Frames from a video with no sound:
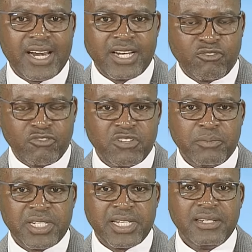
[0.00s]
rate of
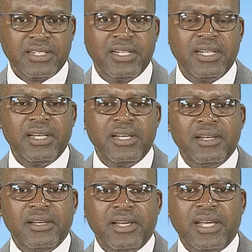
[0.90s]
15%.
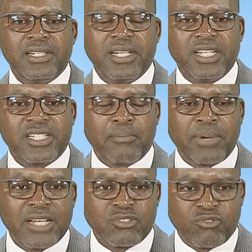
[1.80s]
And the suppliers of